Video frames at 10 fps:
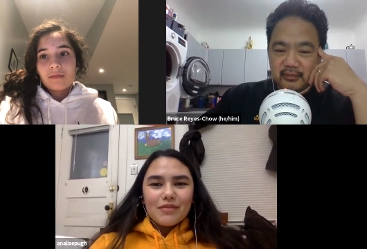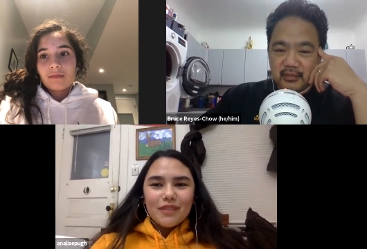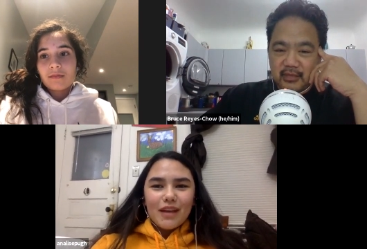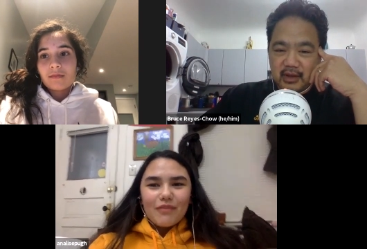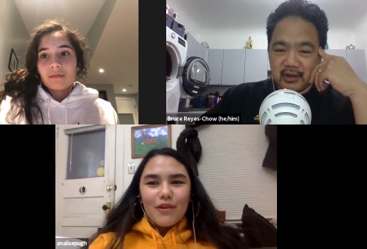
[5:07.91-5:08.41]

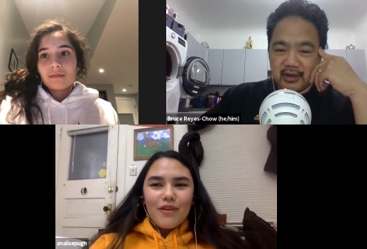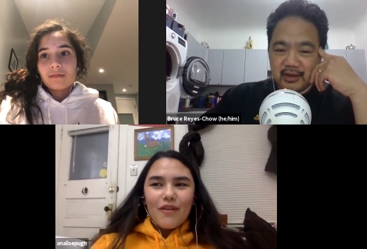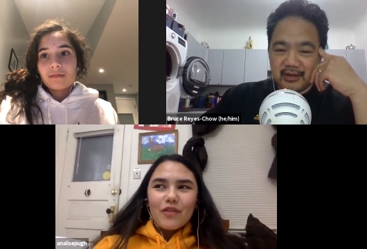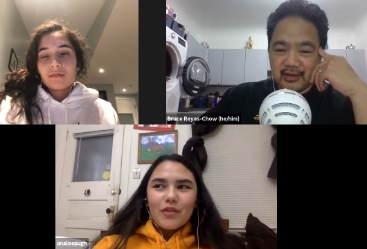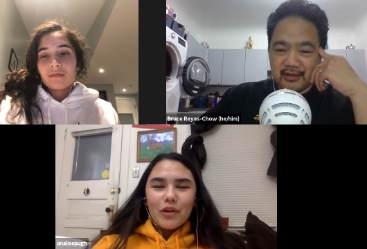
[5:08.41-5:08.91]
Speaker 1: level of
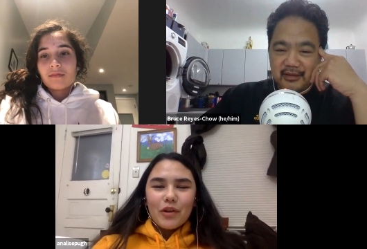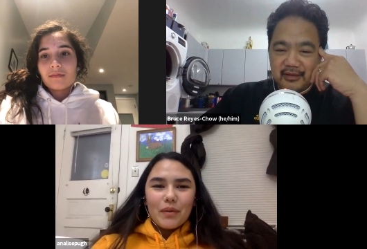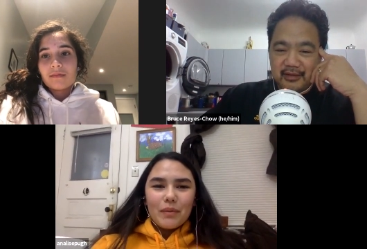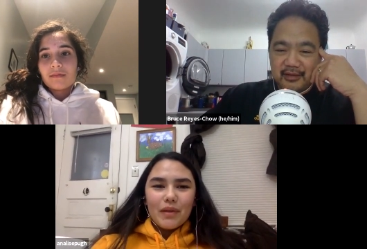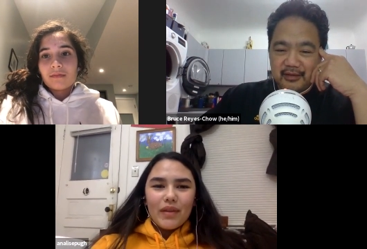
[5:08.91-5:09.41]
comfortability
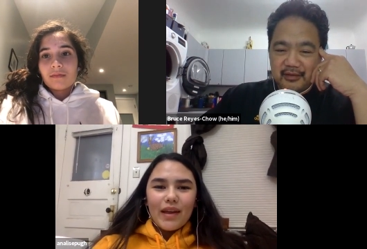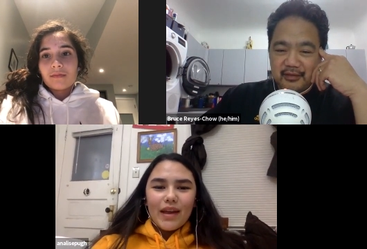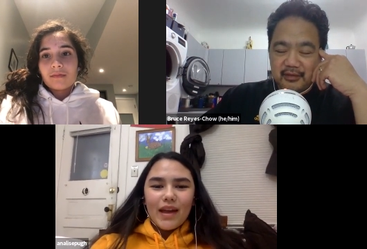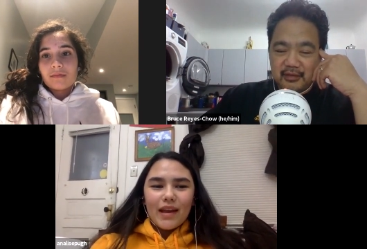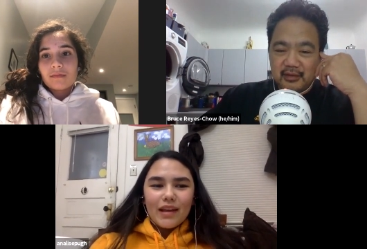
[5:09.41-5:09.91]
and be like,
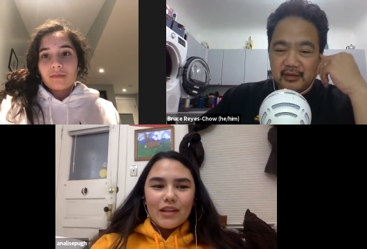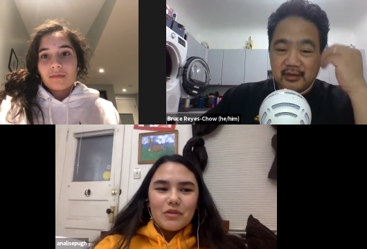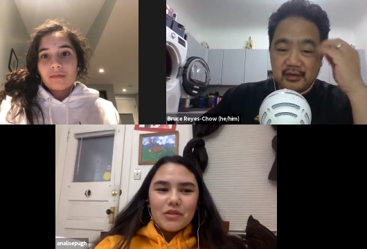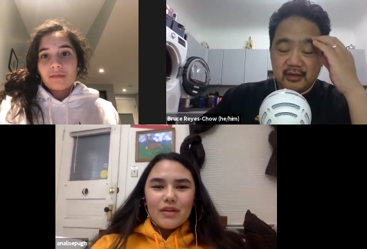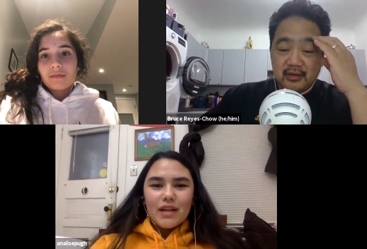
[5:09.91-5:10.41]
hey, can you
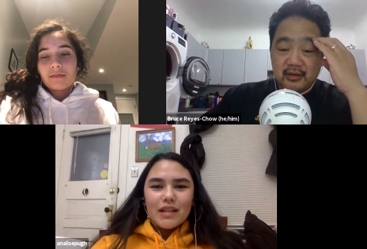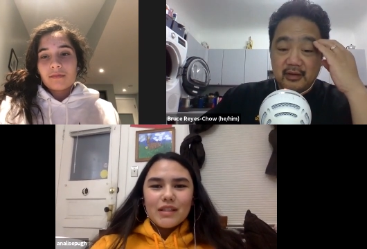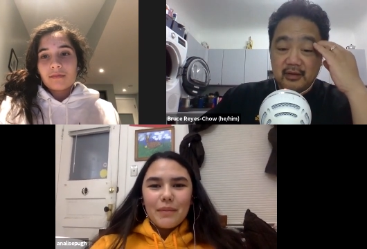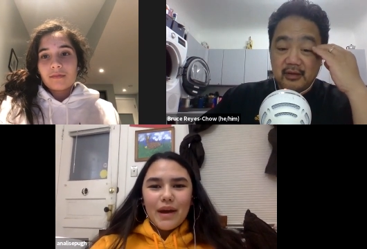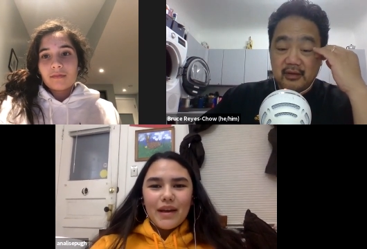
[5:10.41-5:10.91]
donate to
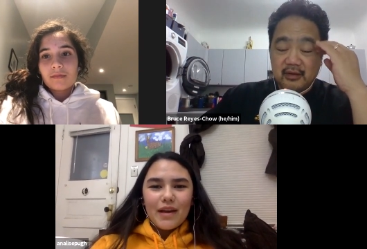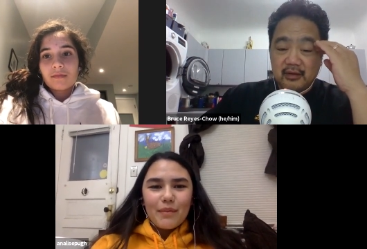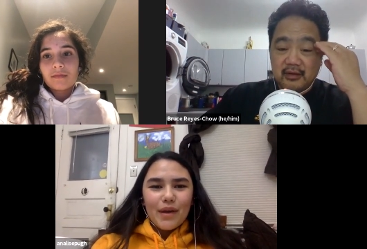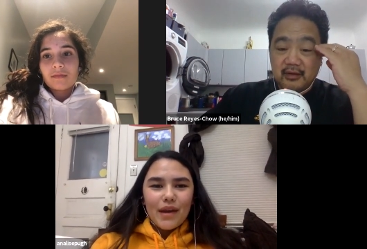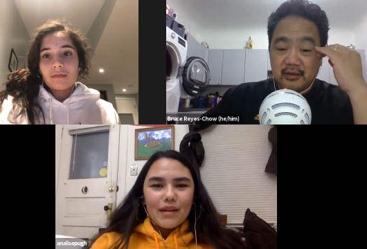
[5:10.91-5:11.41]
my
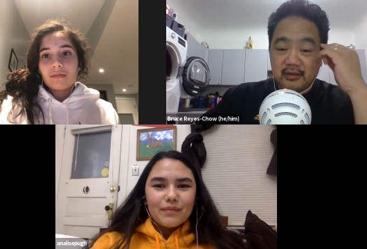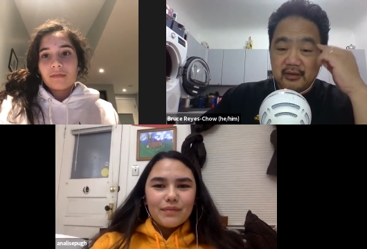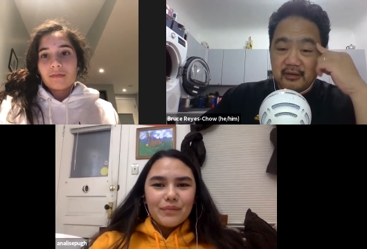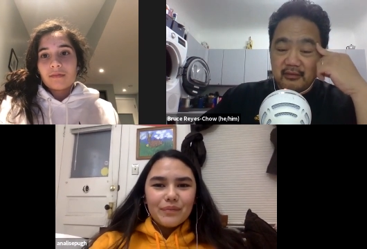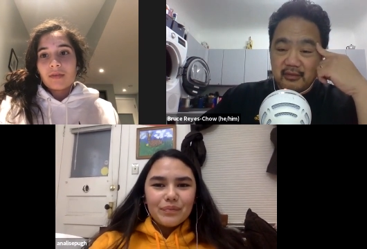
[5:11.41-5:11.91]
campaign?
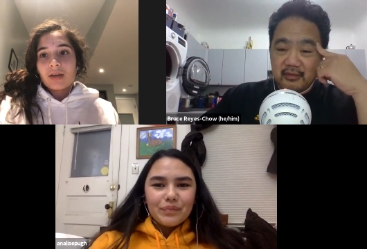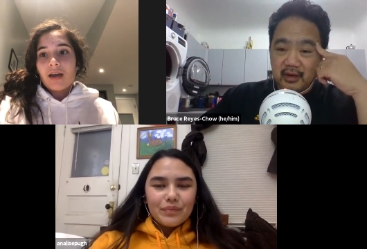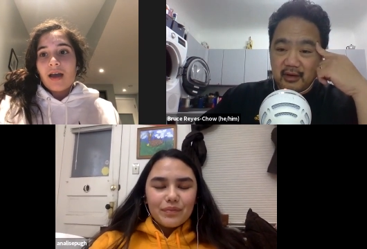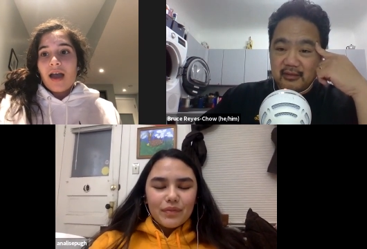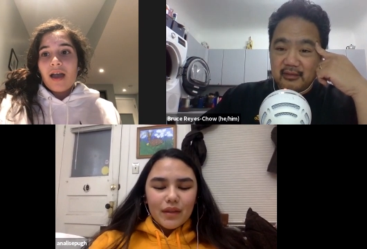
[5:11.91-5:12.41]
Right.
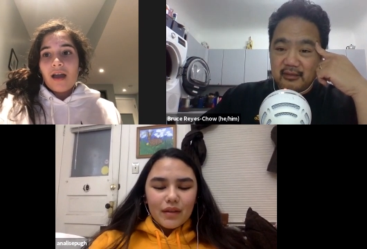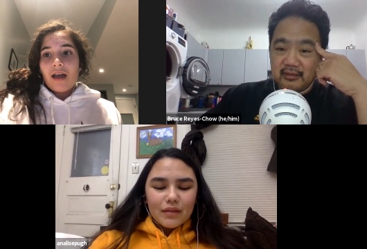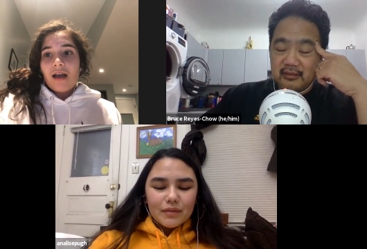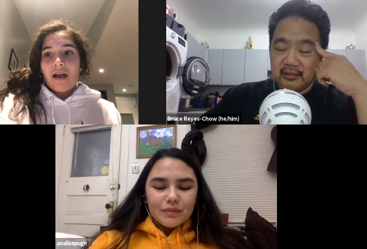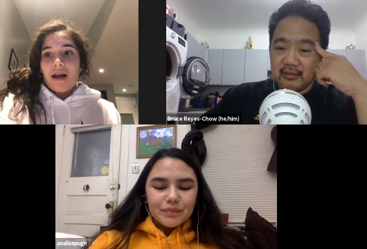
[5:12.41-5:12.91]

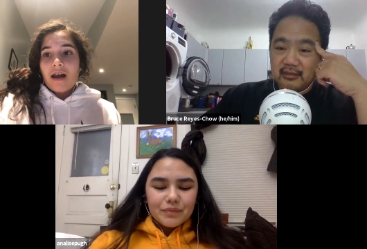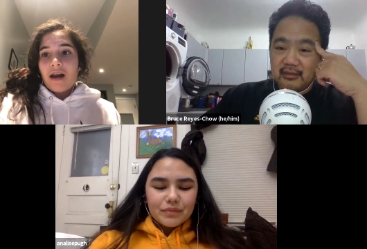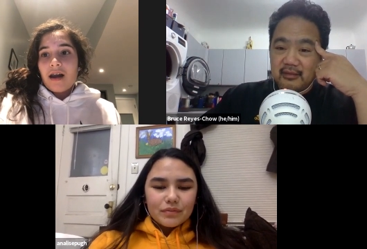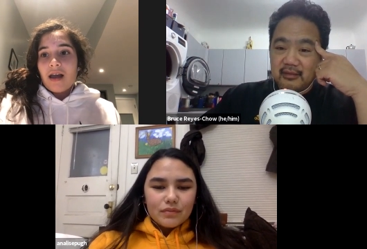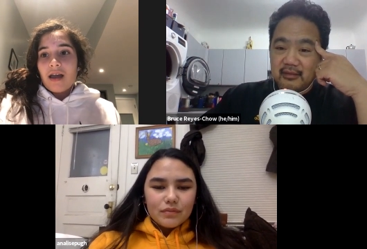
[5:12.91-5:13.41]

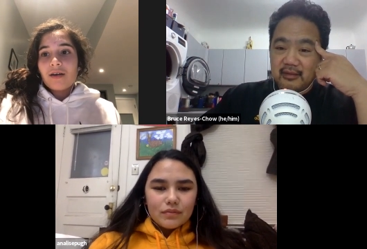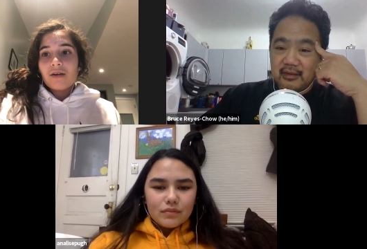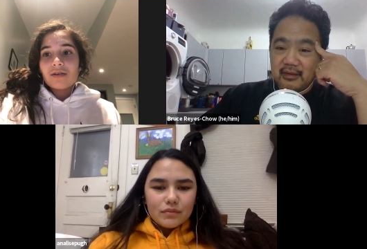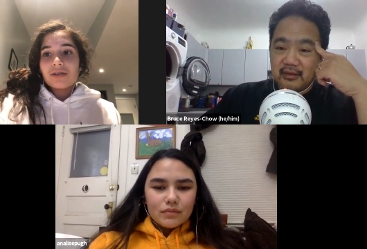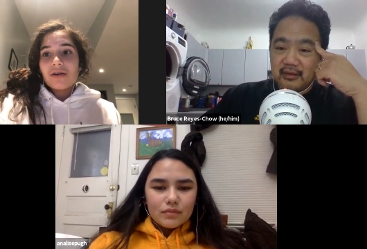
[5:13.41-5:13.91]
Speaker 2: And
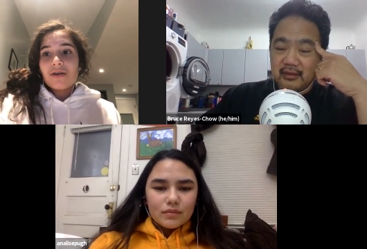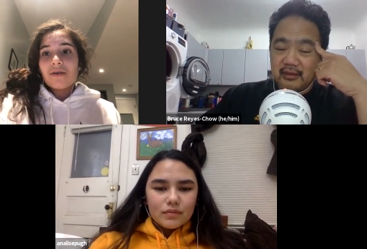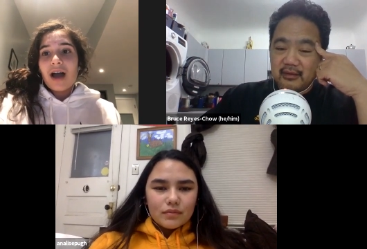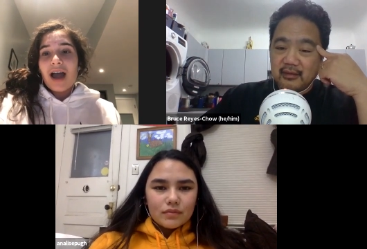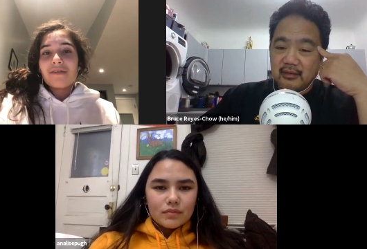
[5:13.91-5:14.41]
also
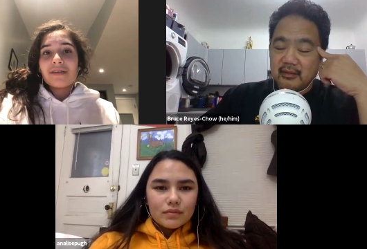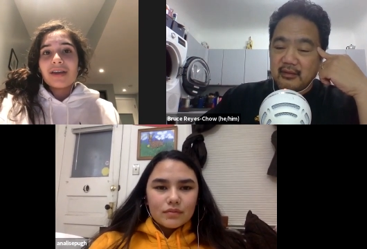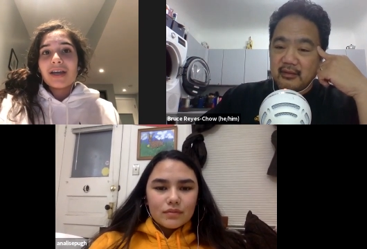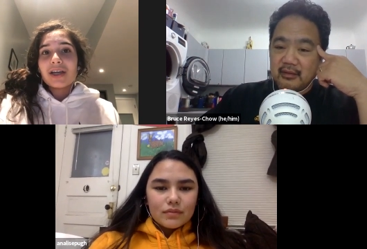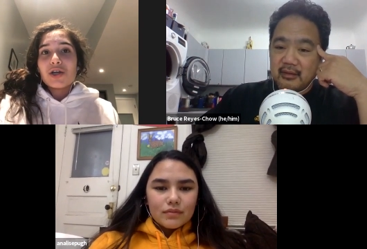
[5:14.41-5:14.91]
I feel
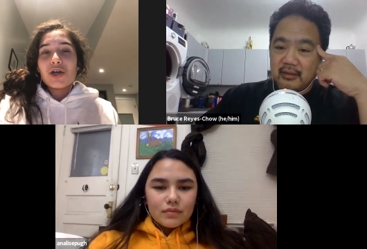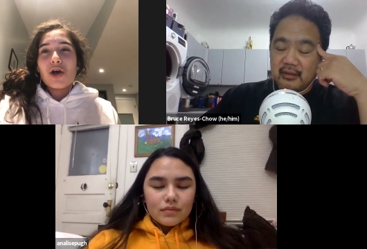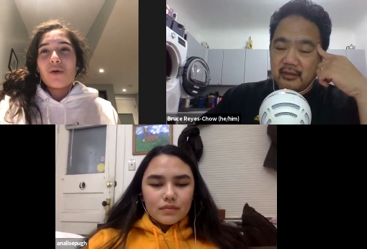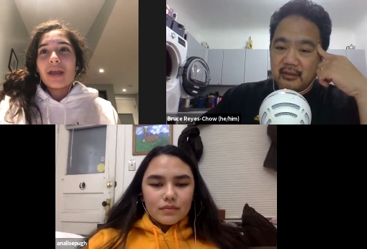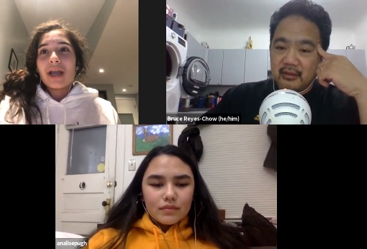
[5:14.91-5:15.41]
like
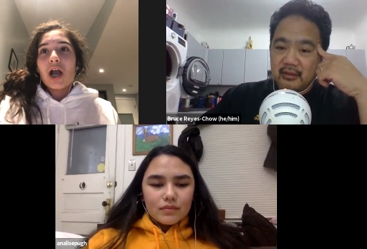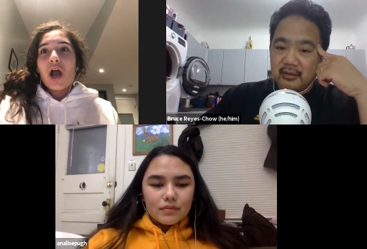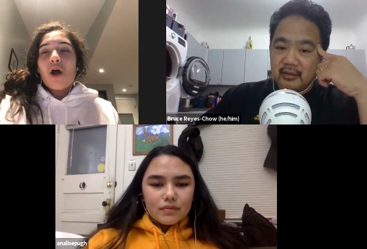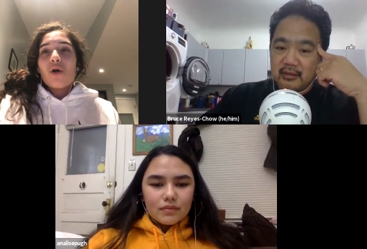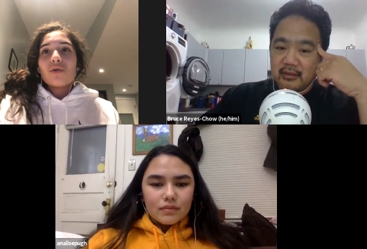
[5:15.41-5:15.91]
knowing
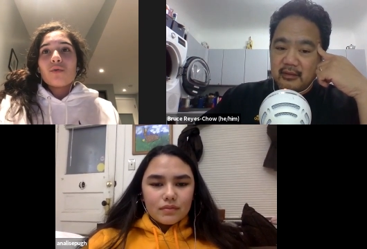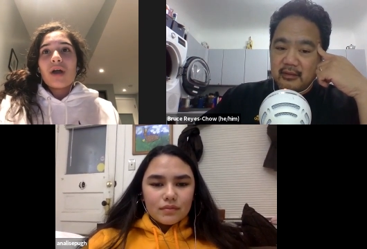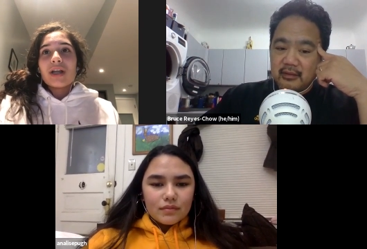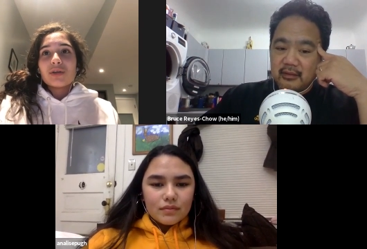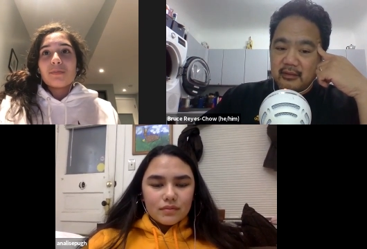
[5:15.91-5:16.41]

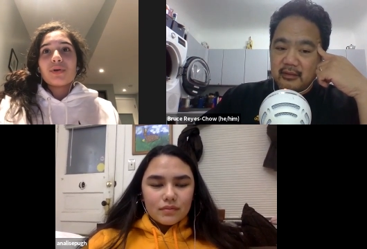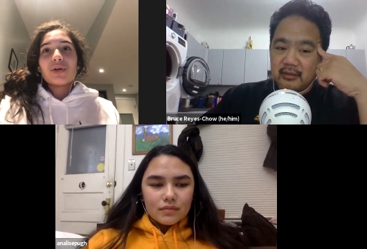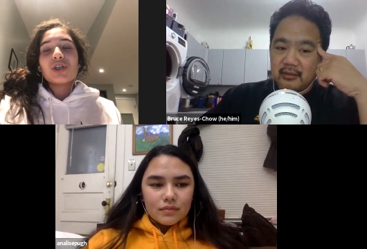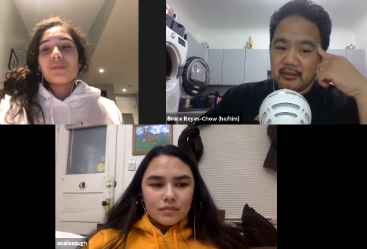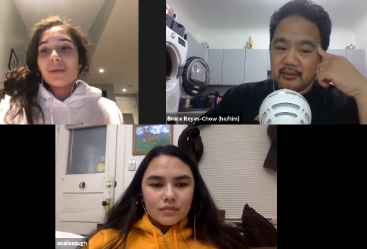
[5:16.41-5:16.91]
when to
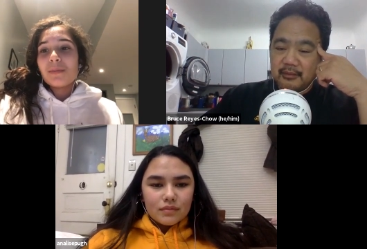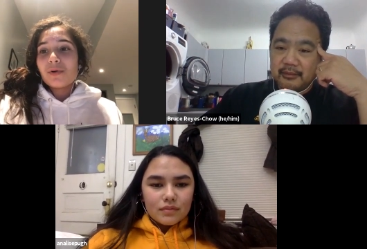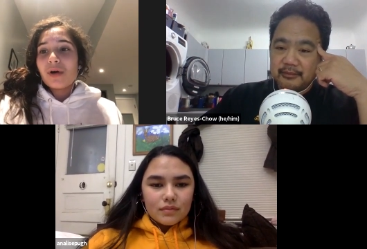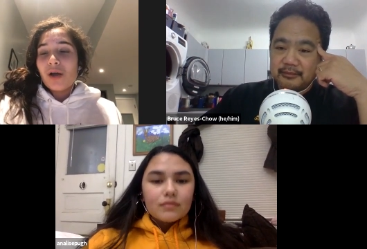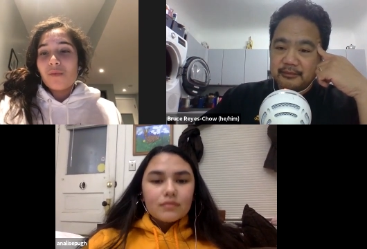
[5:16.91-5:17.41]
push
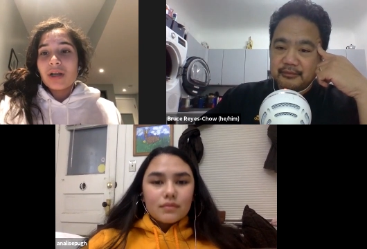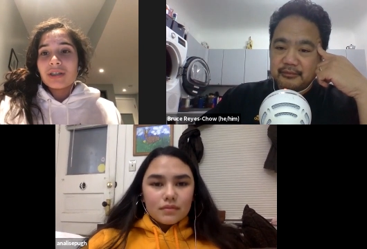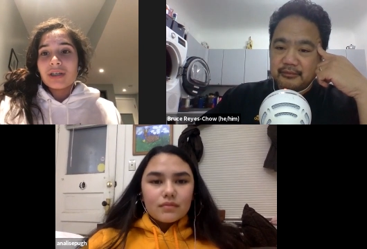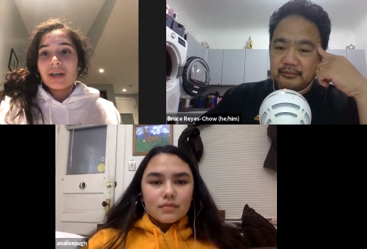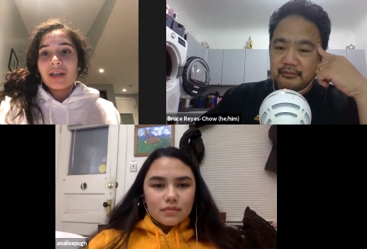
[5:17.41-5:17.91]
people and when
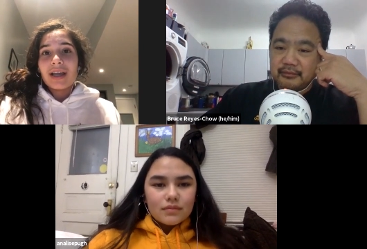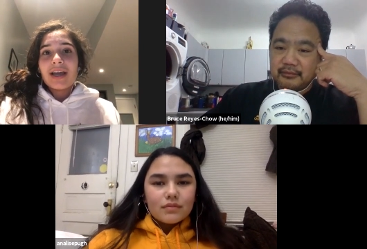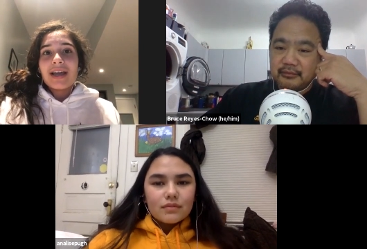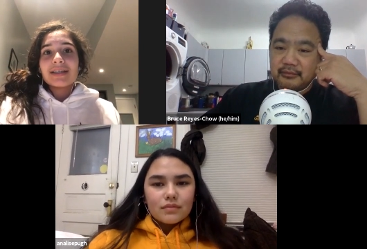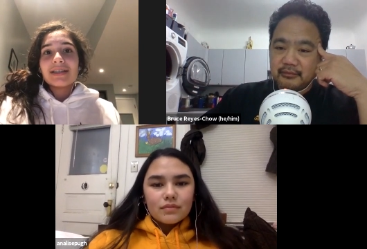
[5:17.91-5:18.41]
to like
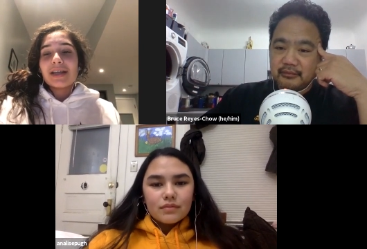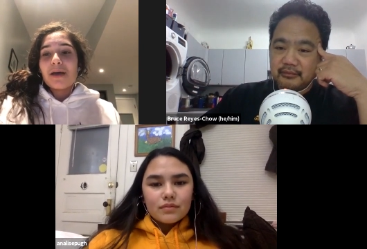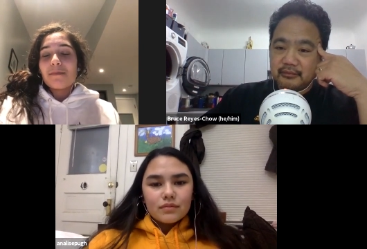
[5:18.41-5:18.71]
step